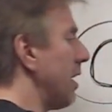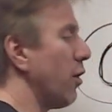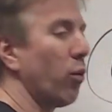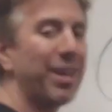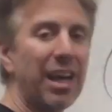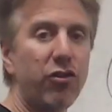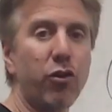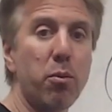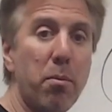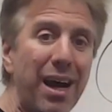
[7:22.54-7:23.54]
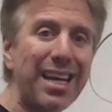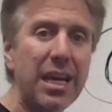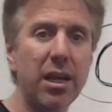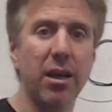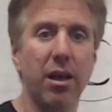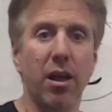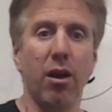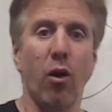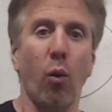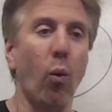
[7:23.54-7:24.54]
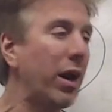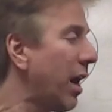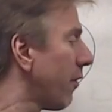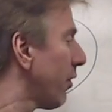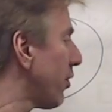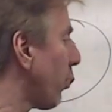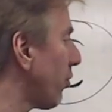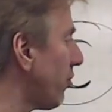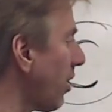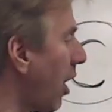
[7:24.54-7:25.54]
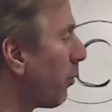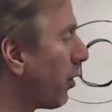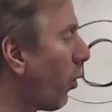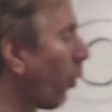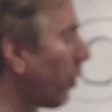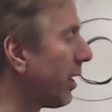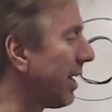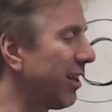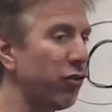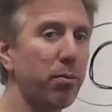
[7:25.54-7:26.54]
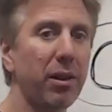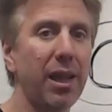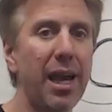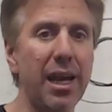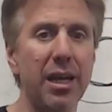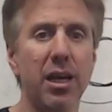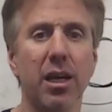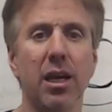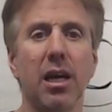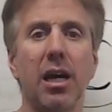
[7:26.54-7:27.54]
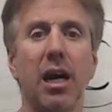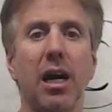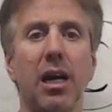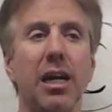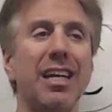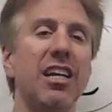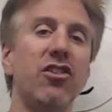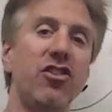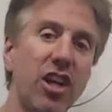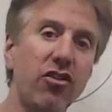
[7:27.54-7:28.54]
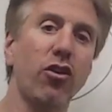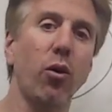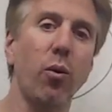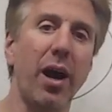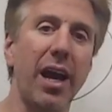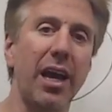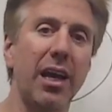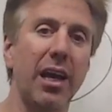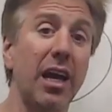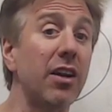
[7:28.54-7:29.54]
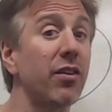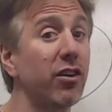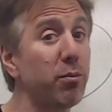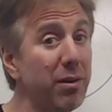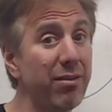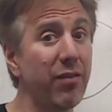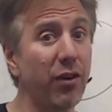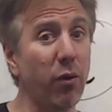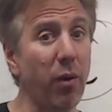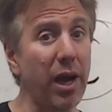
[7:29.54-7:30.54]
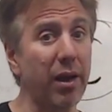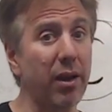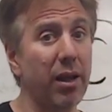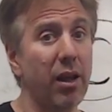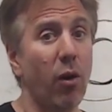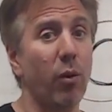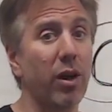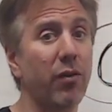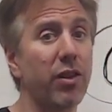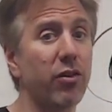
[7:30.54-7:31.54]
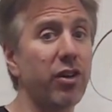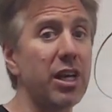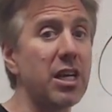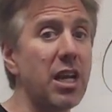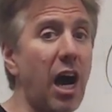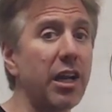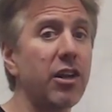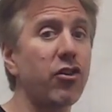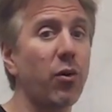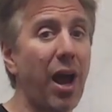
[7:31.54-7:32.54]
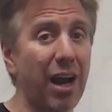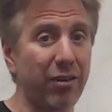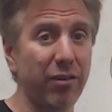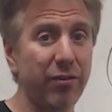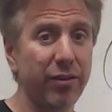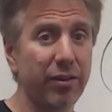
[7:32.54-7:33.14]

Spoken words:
it will get you money whenever your sound recording is played in a digital way, in a very specific way. Whenever there's a non-interactive,